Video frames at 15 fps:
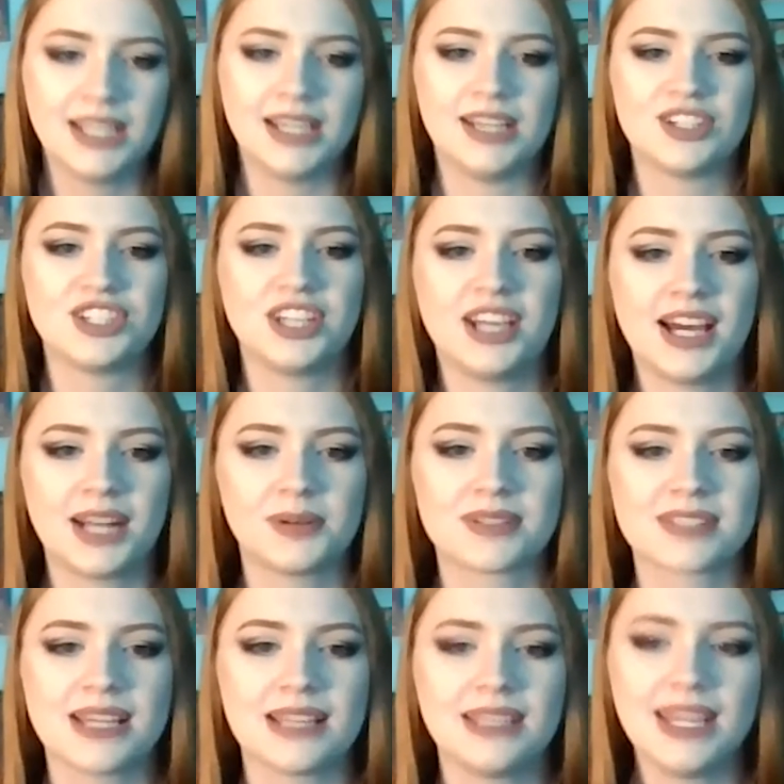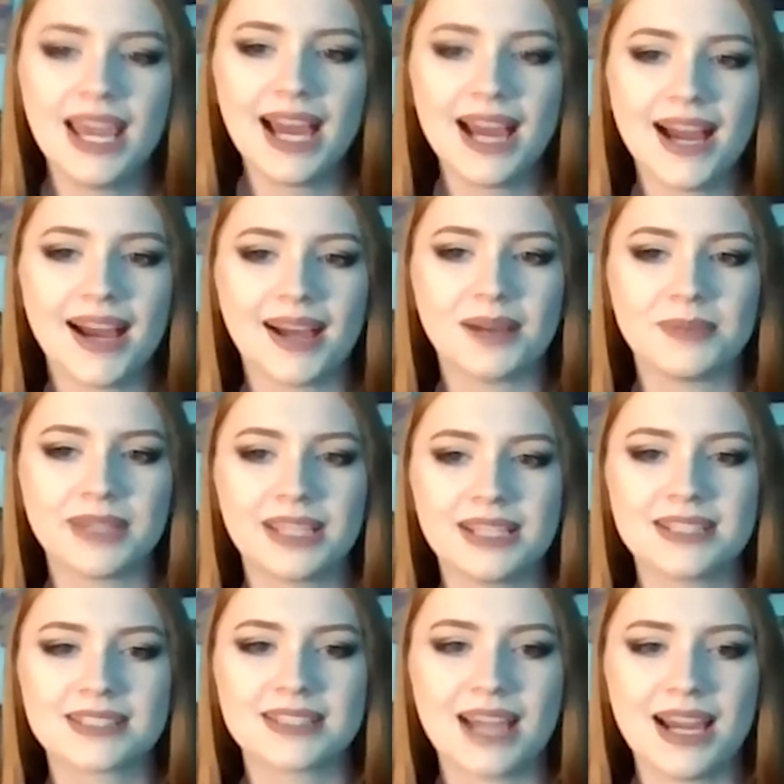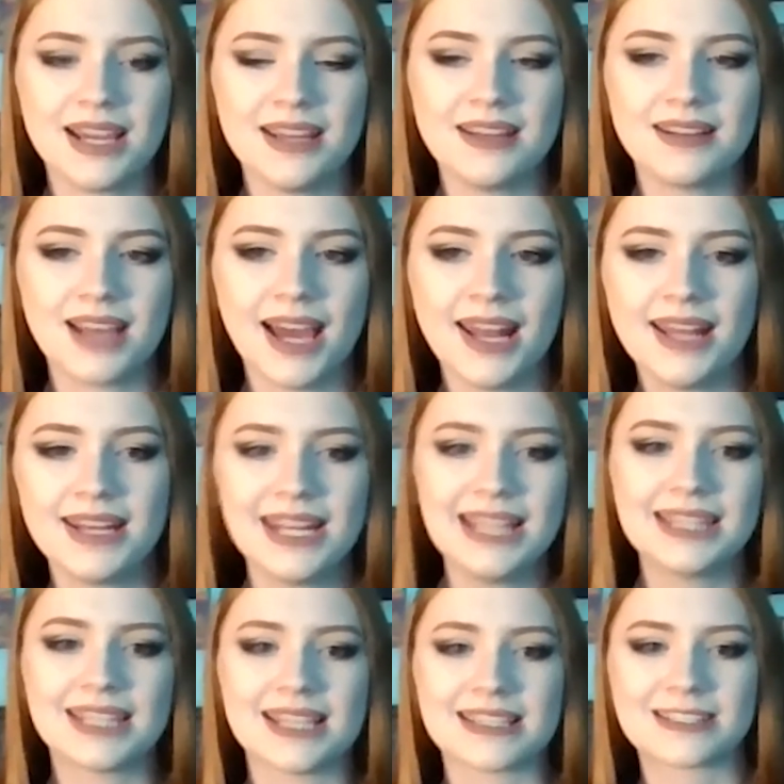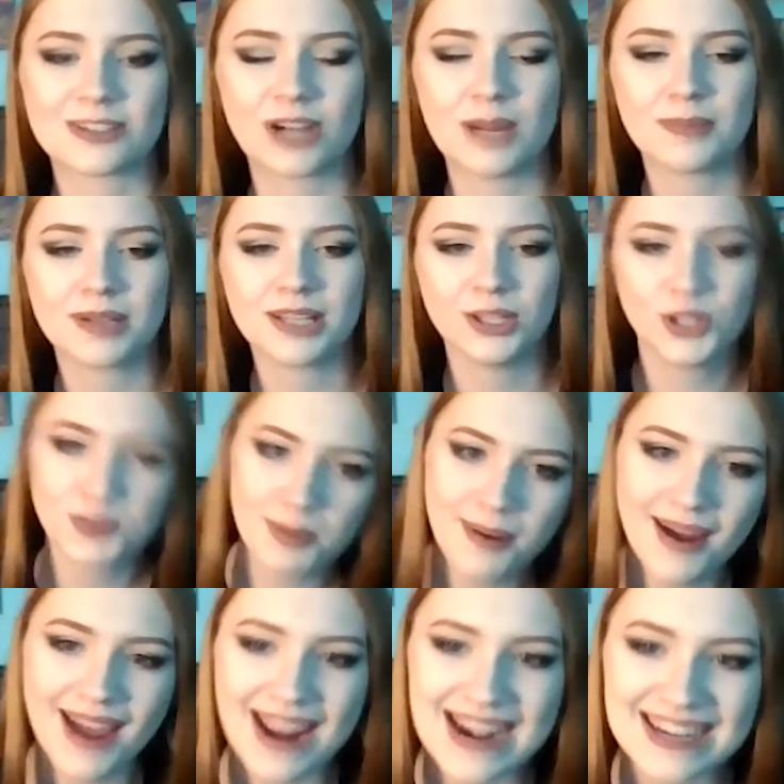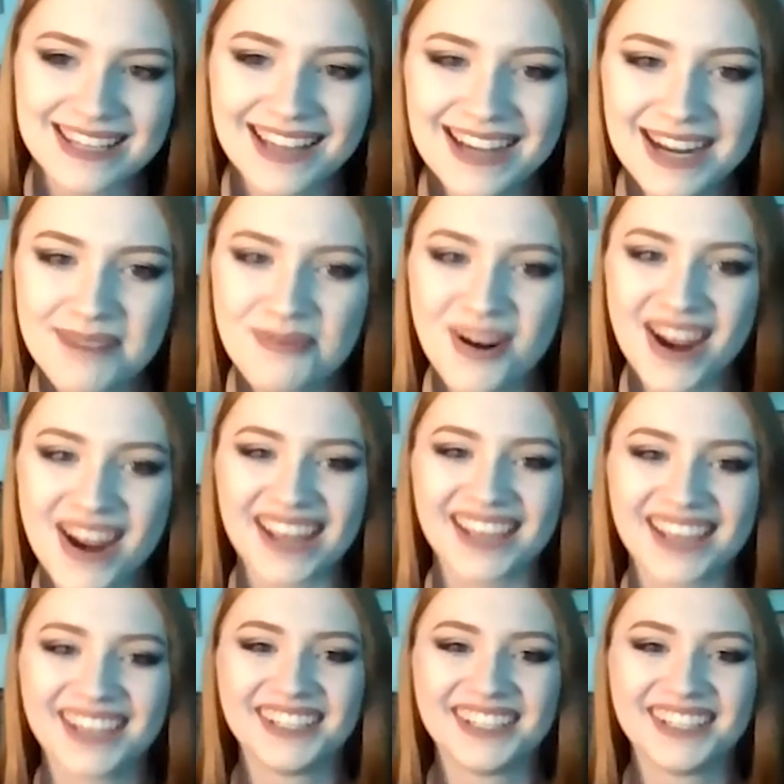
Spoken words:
And she kind of was like, yeah, because I kind of need this, or I'm going to lose my mind. I need a break.